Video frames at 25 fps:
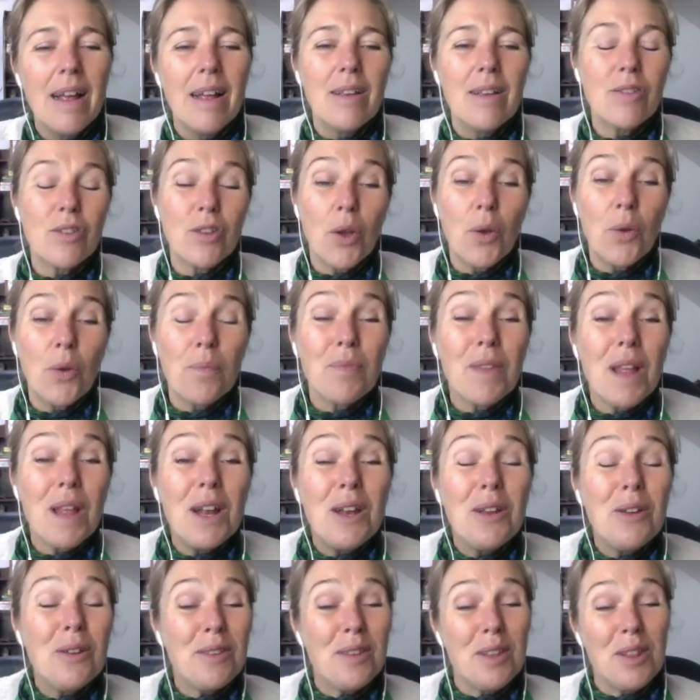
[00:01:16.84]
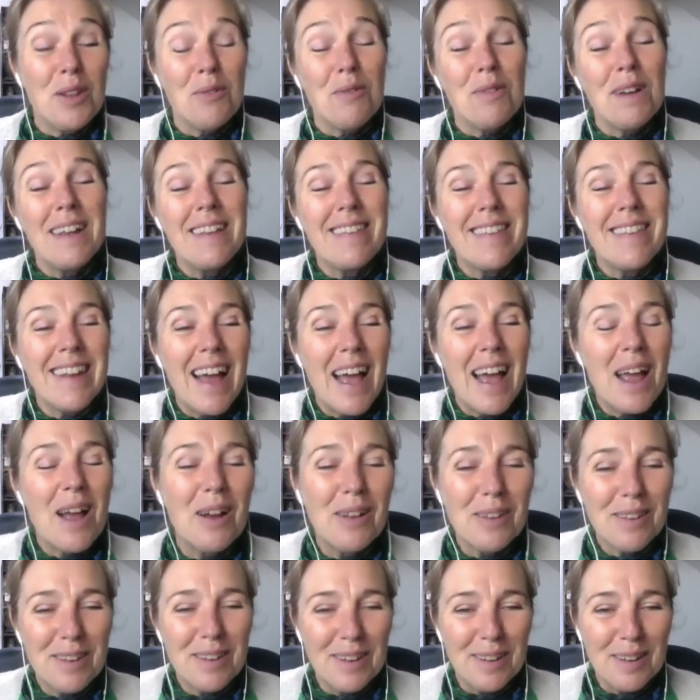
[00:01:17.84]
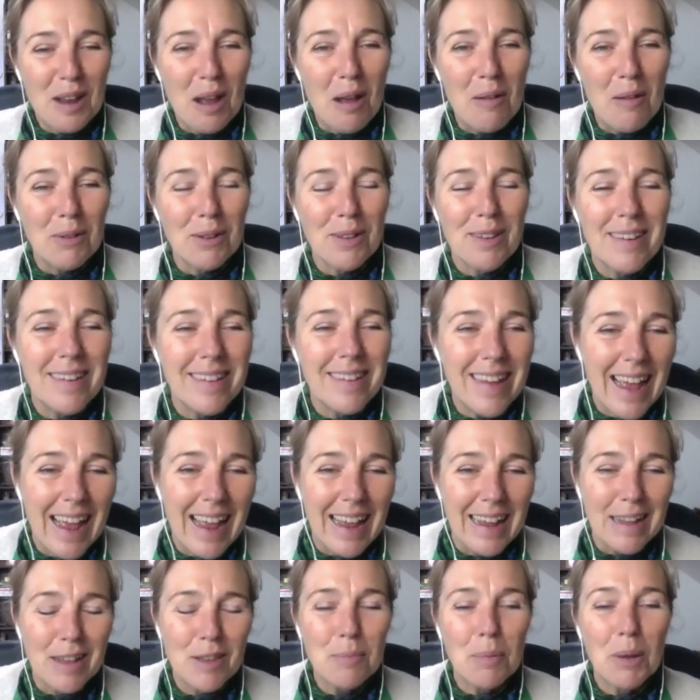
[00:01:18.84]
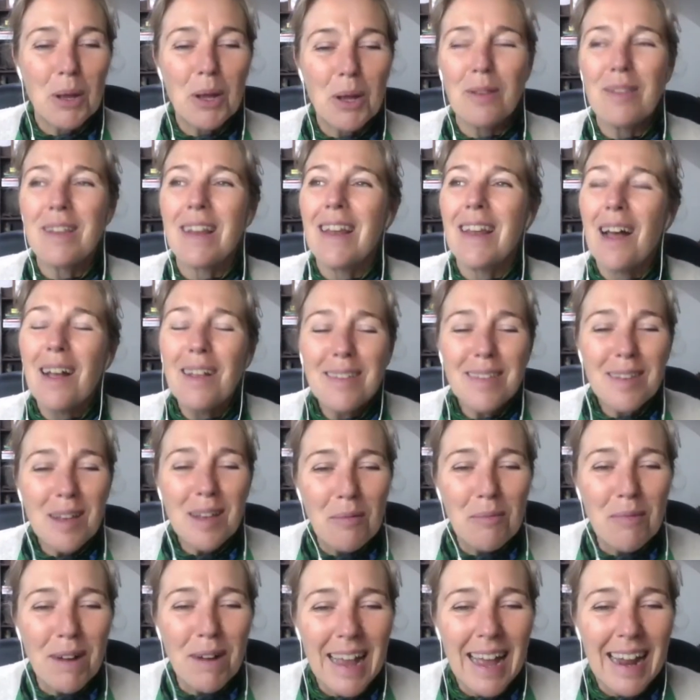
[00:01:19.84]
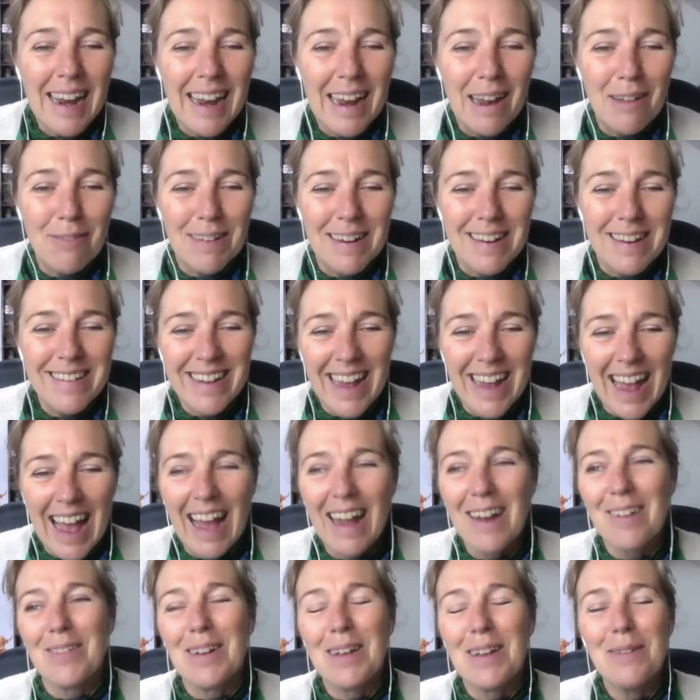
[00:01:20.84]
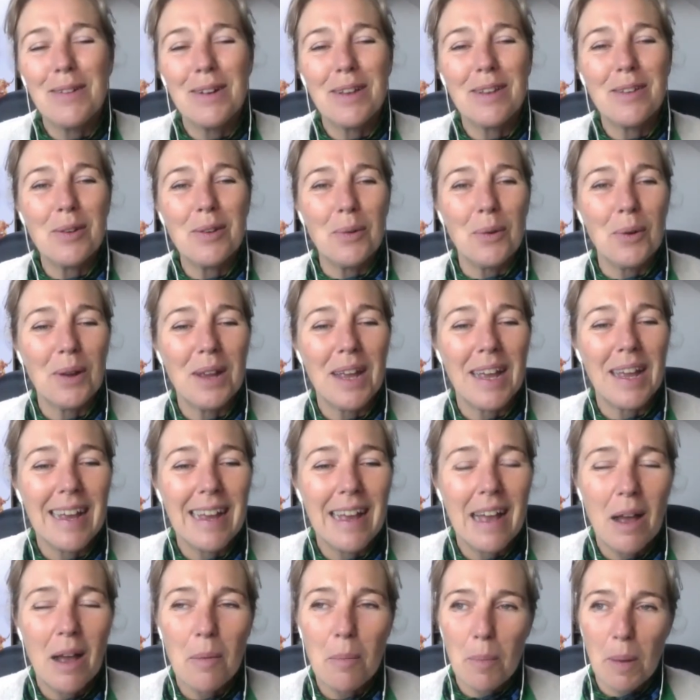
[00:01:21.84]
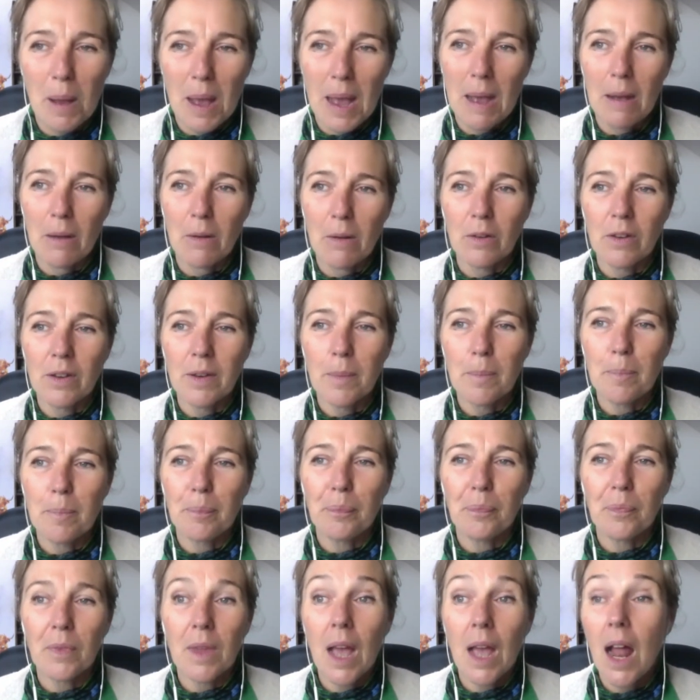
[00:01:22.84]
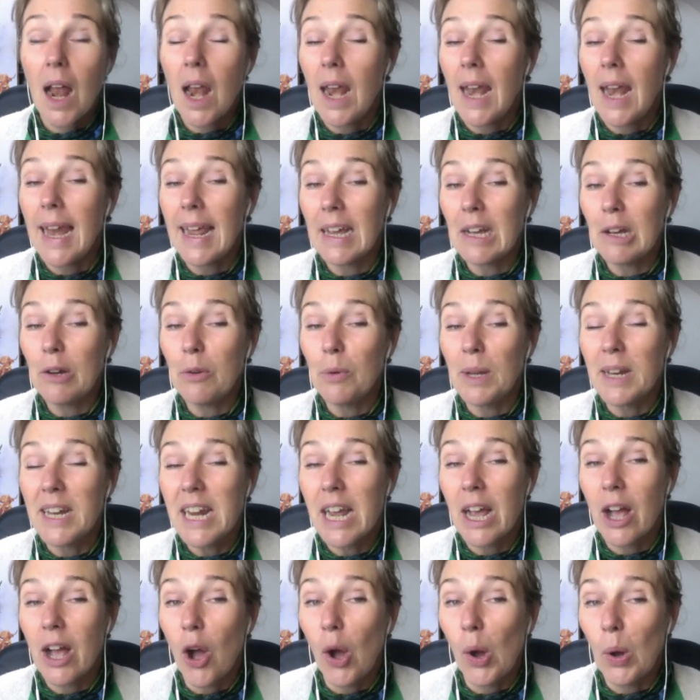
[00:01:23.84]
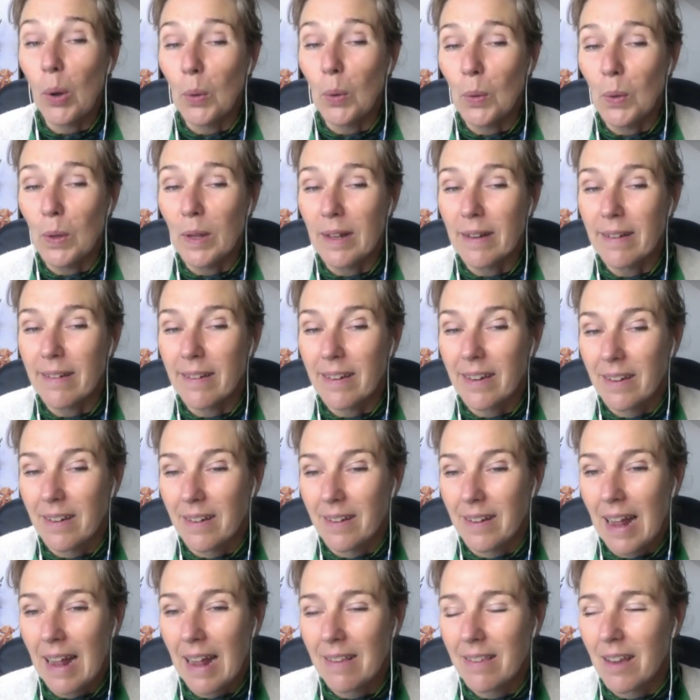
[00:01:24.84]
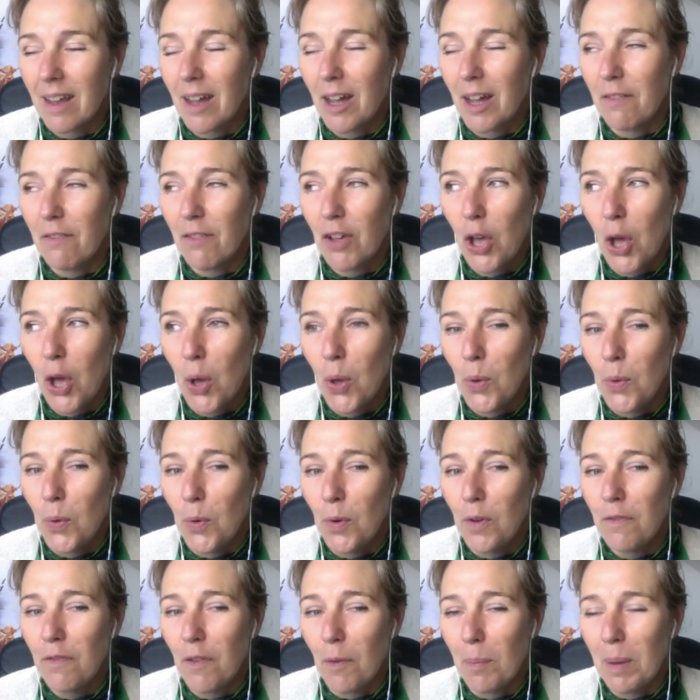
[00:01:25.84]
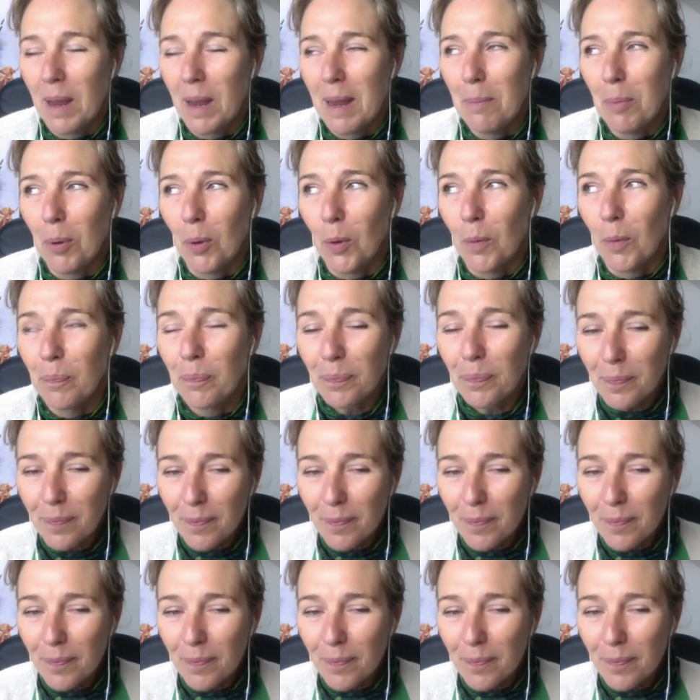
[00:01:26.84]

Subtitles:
So, Lucy, the reason I asked you to come on today is because last time we had a lovely chat, we were talking about liquid gold. That's kind of code for people.